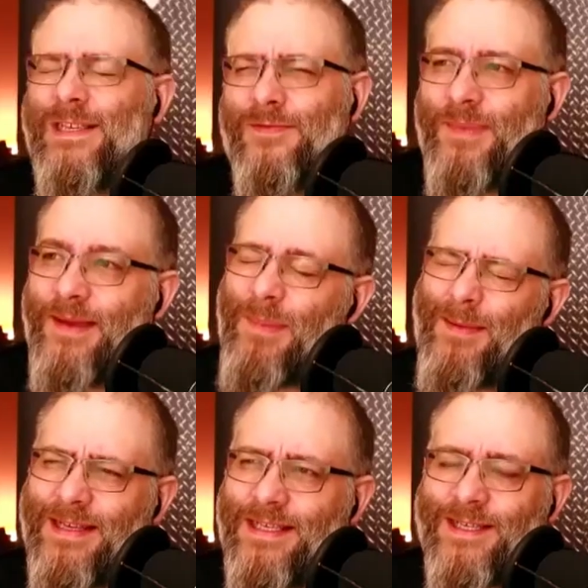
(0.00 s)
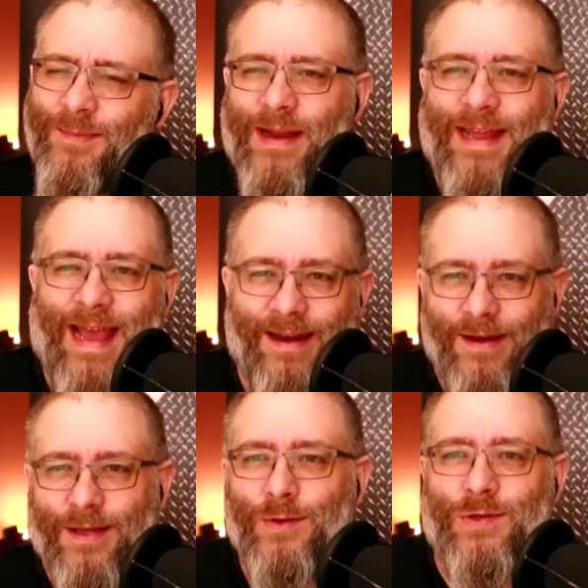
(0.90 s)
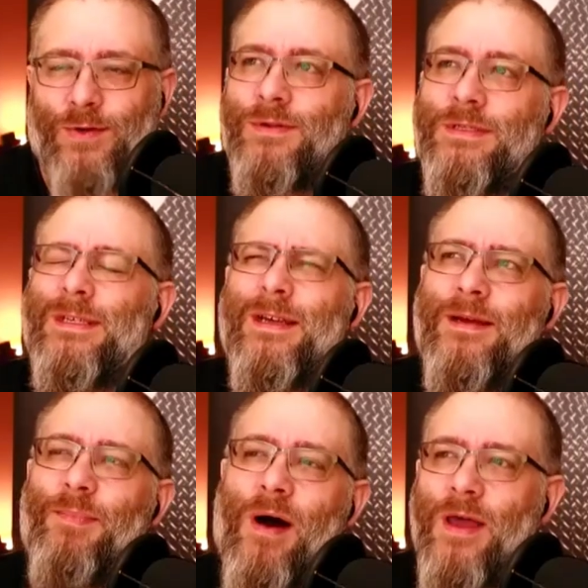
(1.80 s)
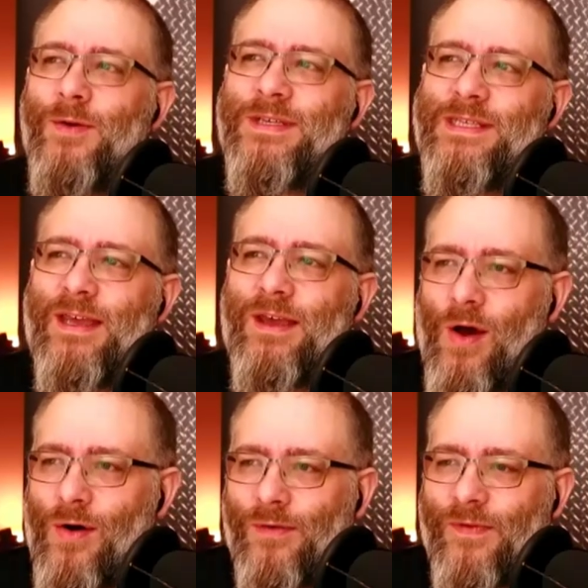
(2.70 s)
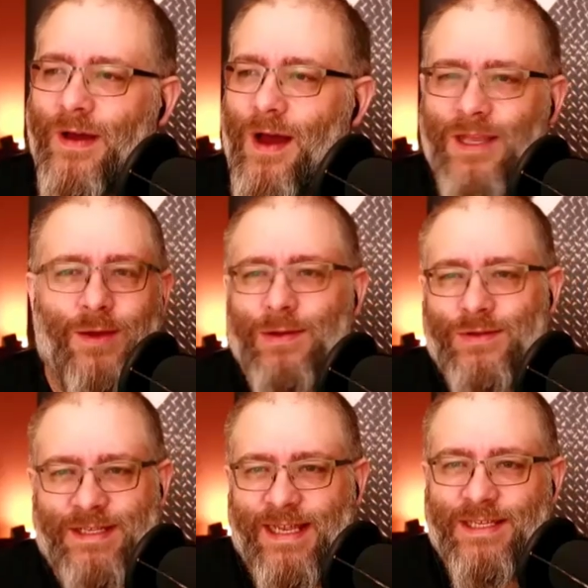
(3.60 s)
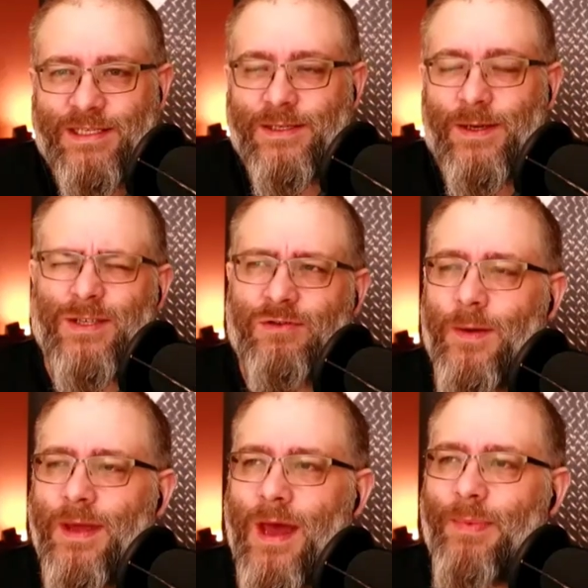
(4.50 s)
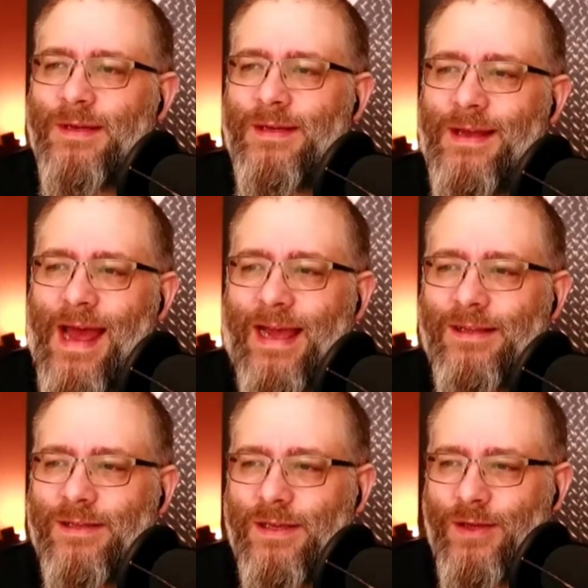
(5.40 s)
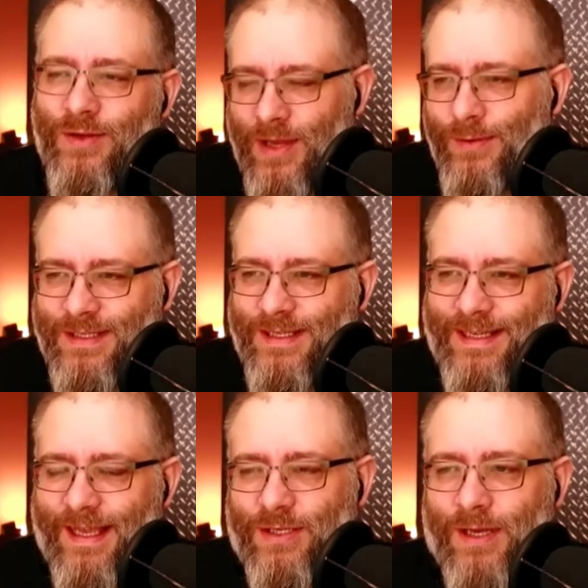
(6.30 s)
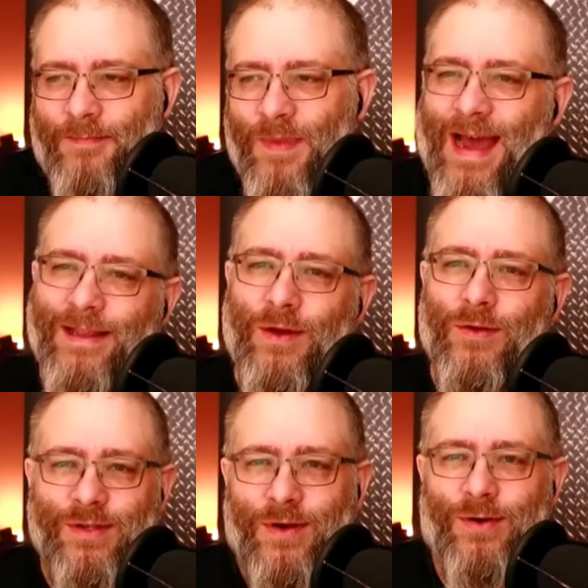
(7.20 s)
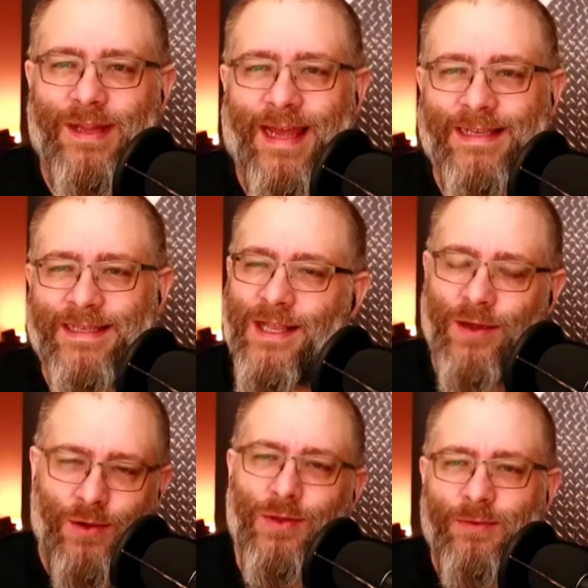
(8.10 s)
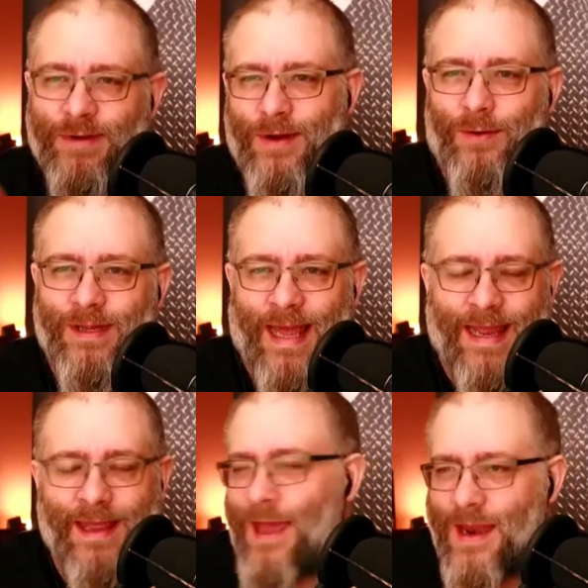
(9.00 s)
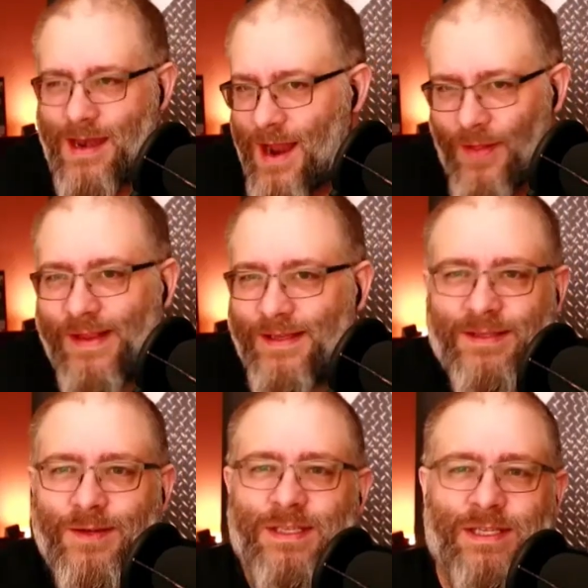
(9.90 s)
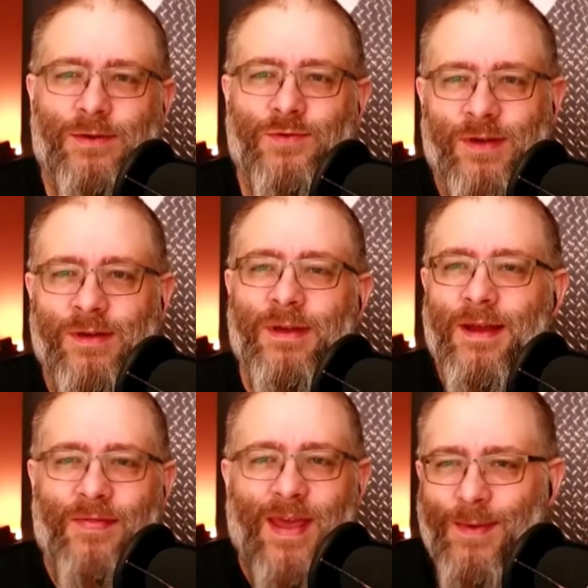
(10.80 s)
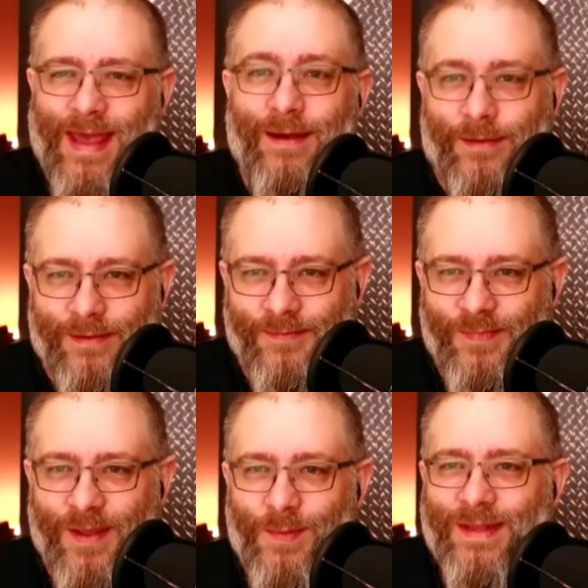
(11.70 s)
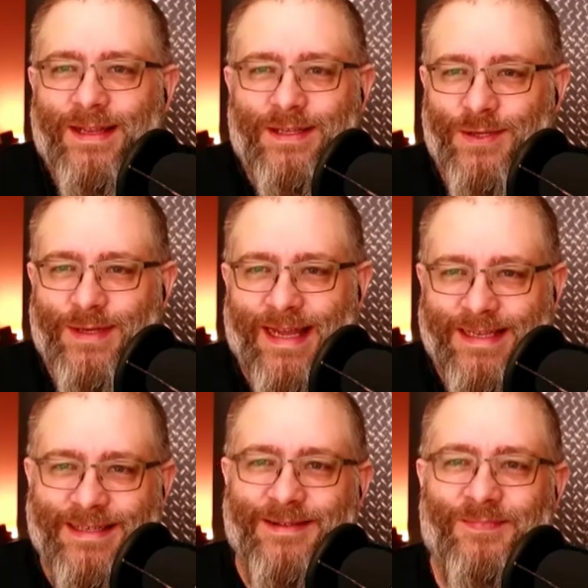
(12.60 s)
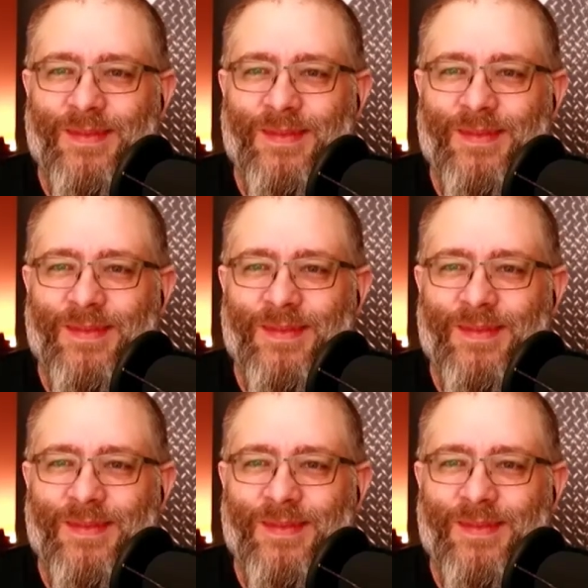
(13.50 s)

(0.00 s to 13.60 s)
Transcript: is for me. Maybe this is completely anecdotal, but I always think of, I knew lots of teachers as I was growing up, and you'd notice a teacher had got to the holidays and you knew they were on holiday, nothing to do with children. They were ill within 2 days.